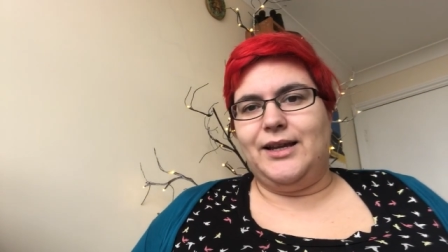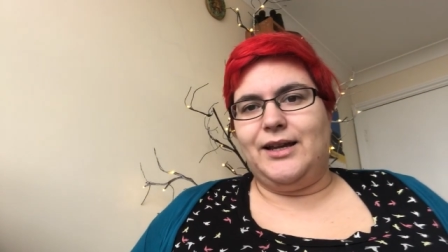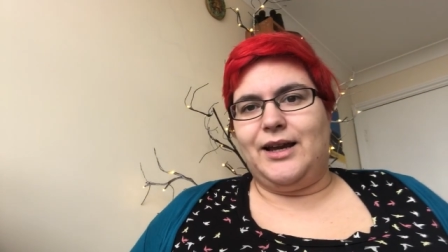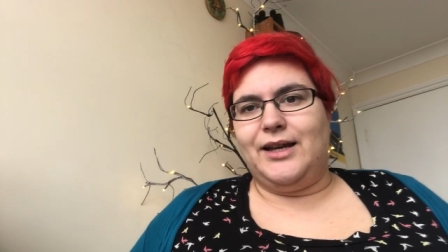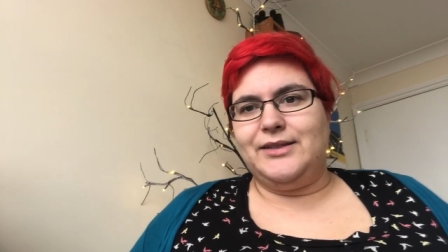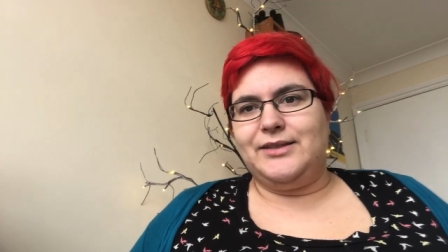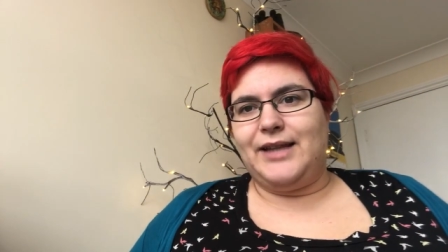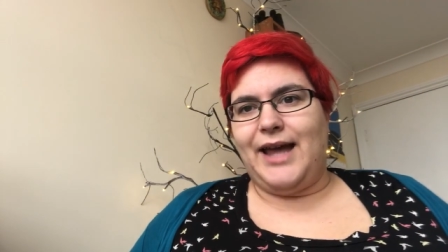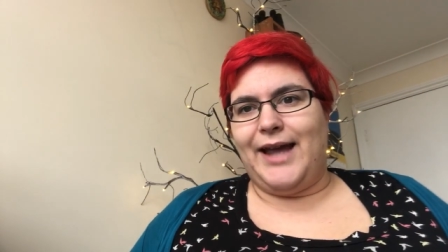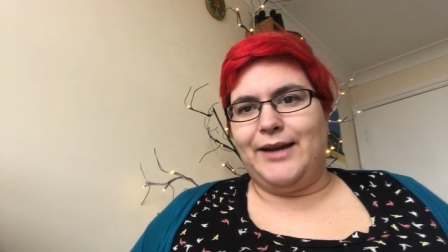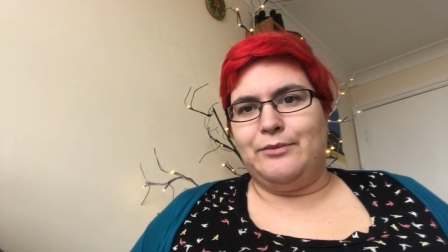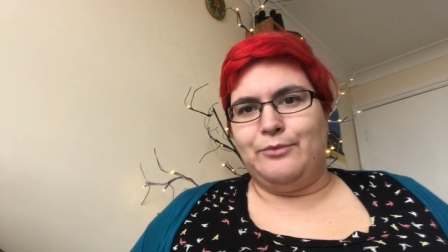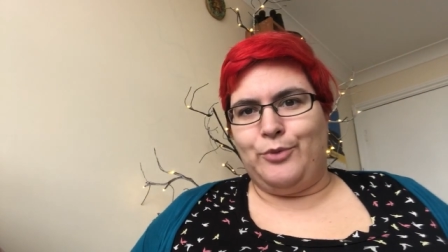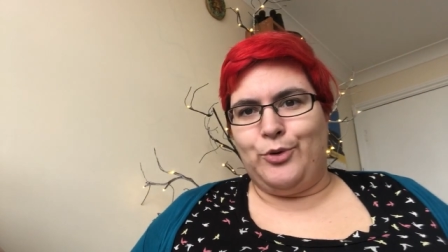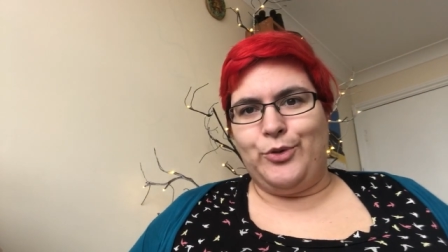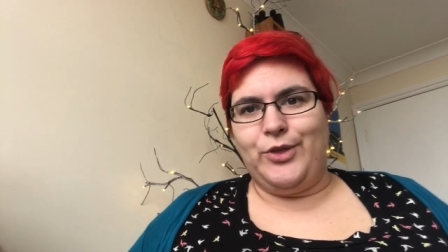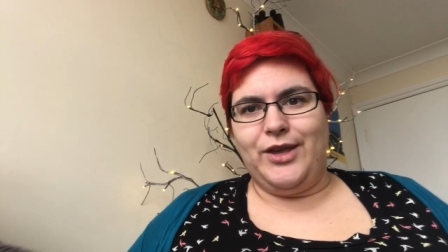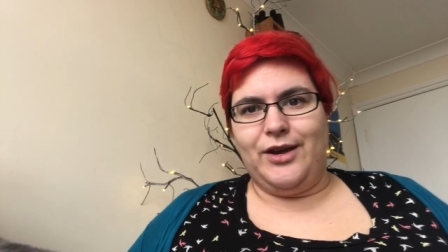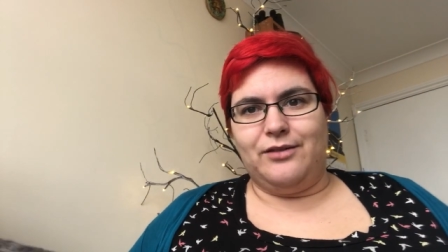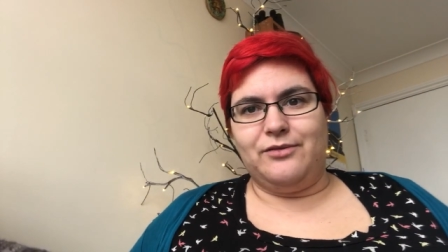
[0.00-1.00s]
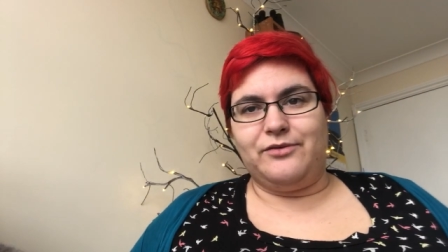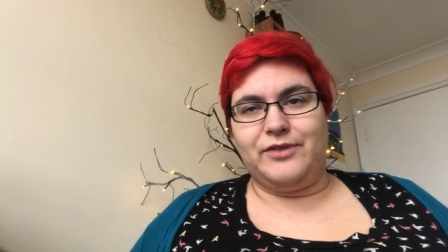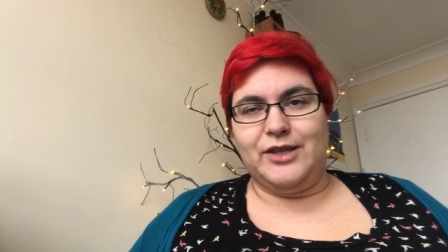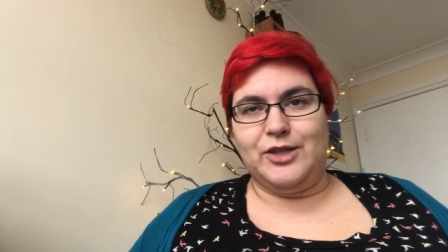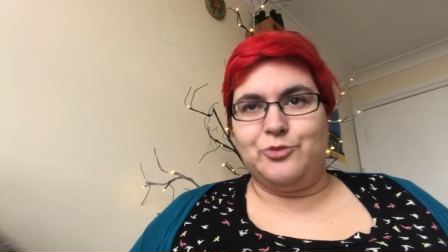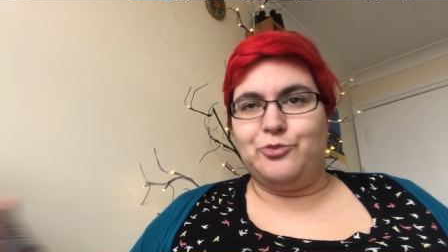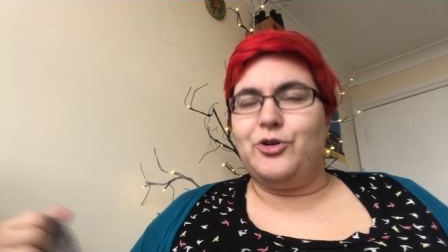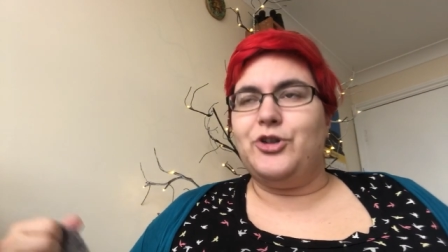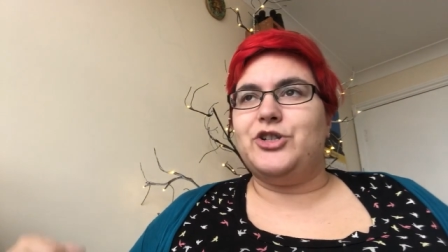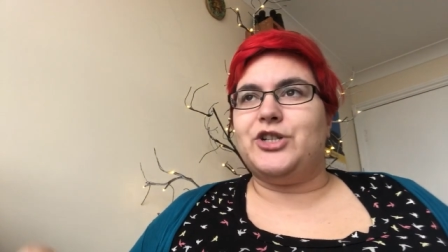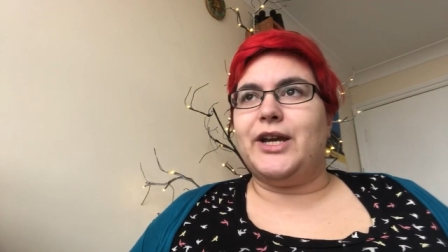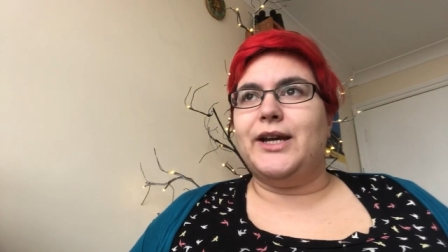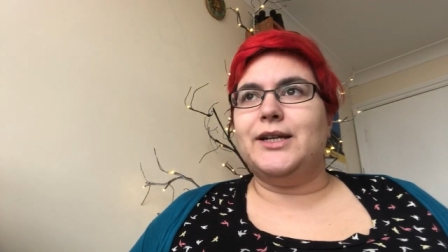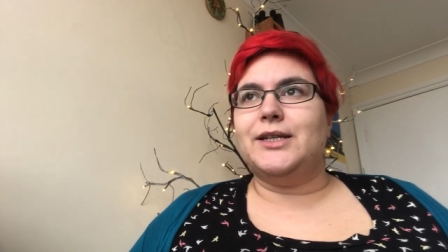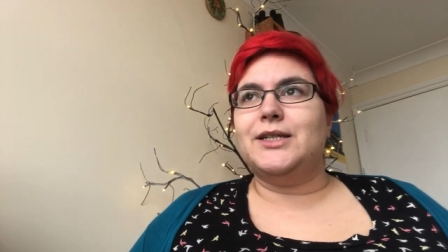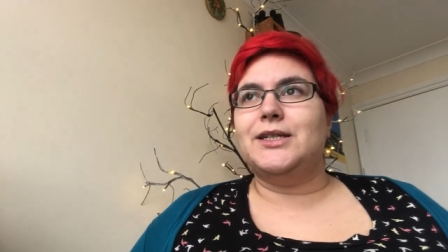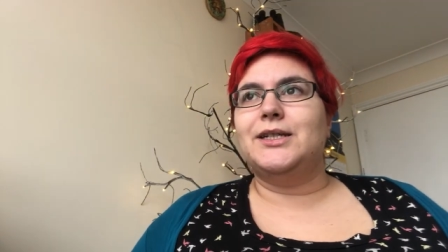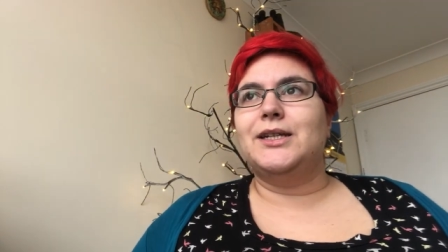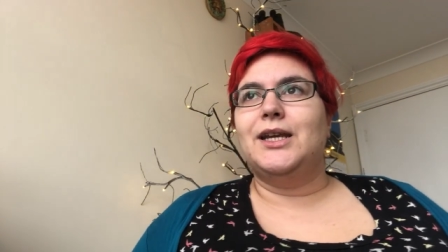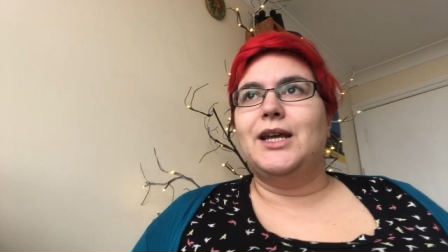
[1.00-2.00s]
I hadn't bought the yarn for this
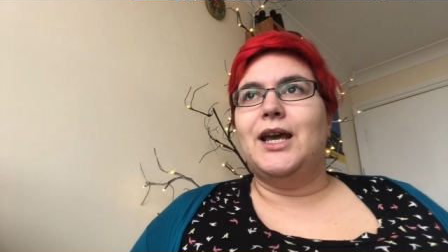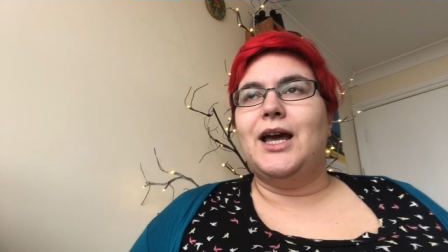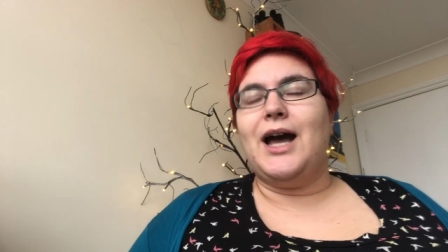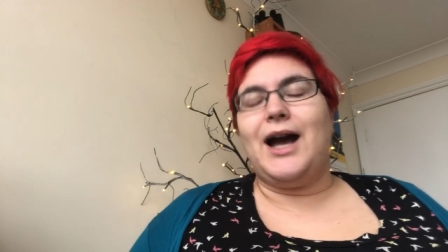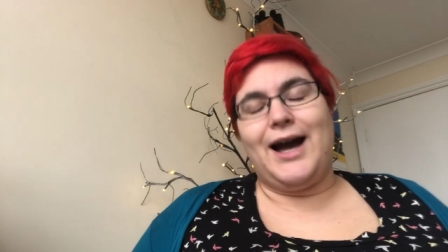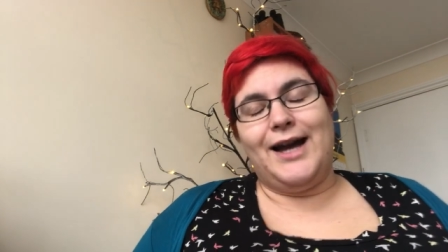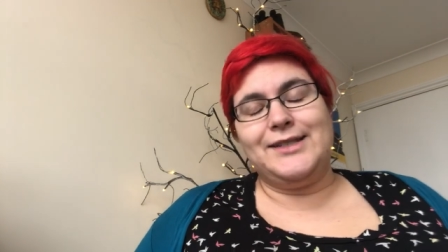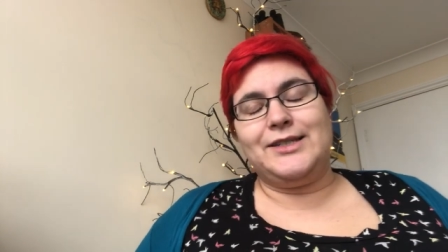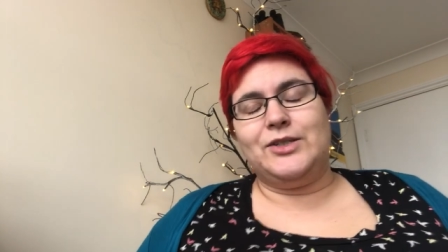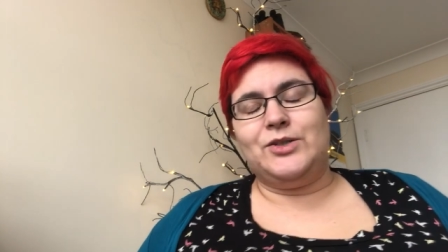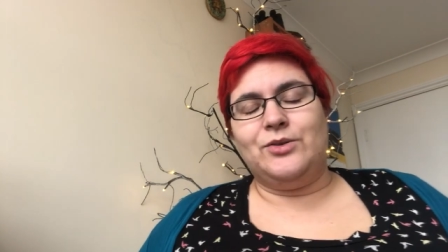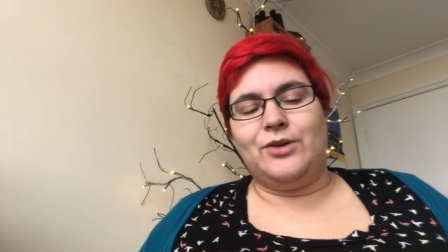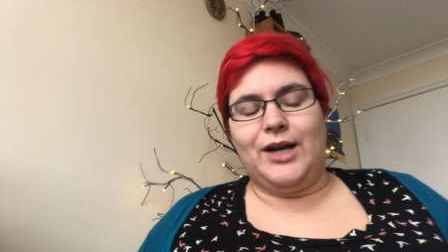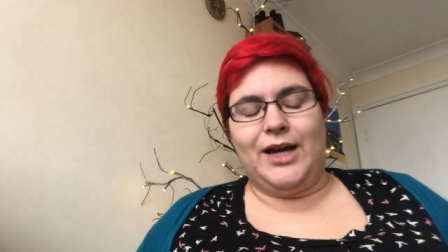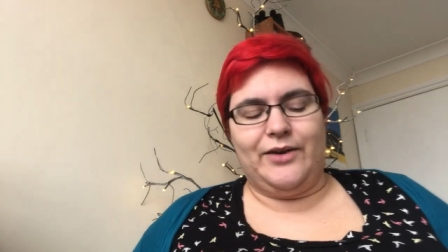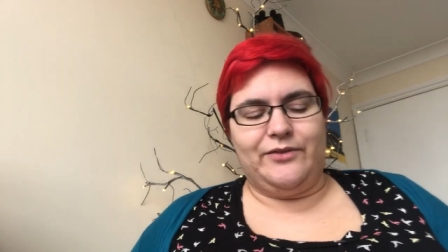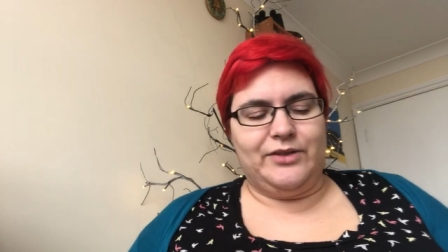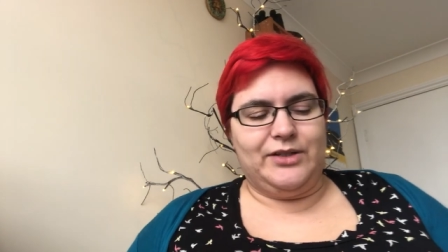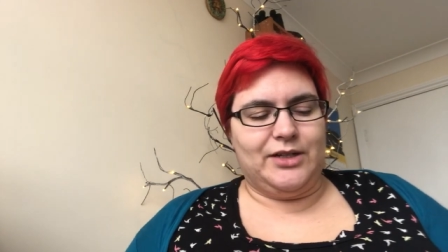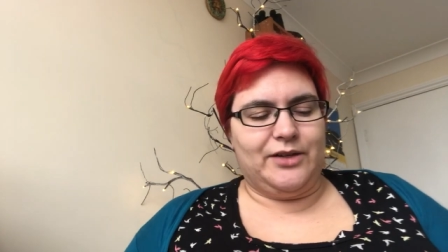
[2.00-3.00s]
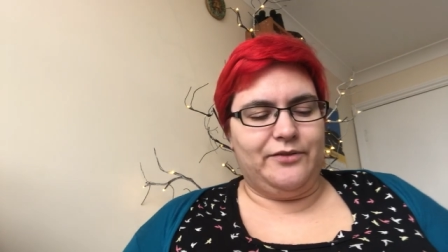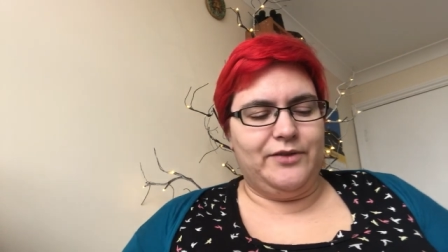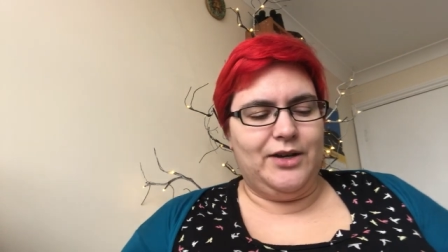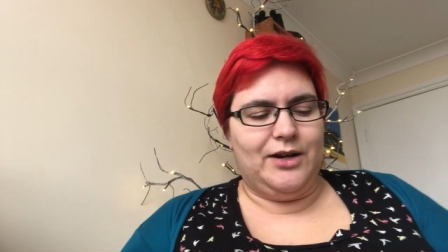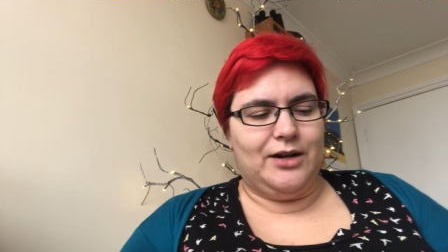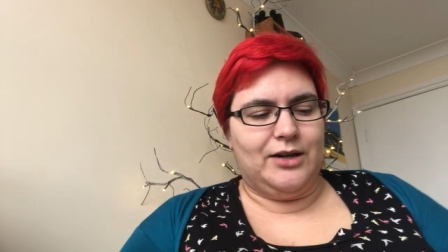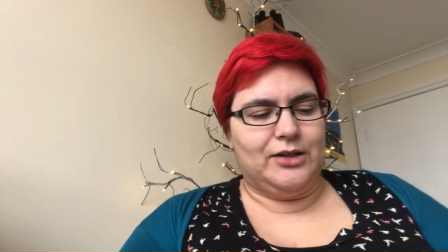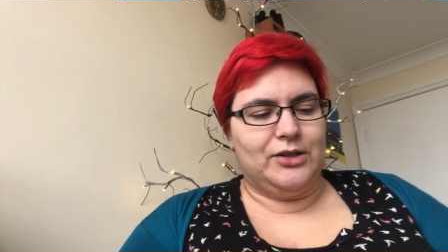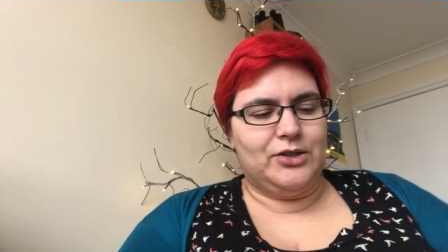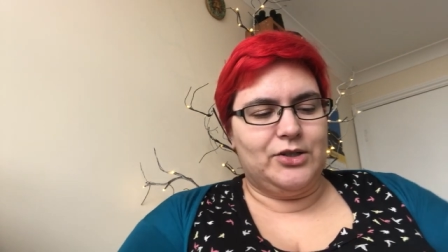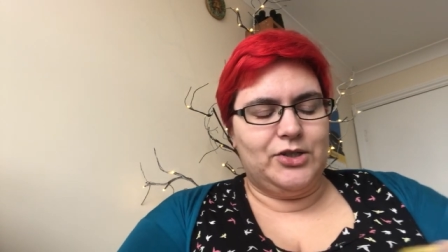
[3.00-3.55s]
project, I did not have enough yarn.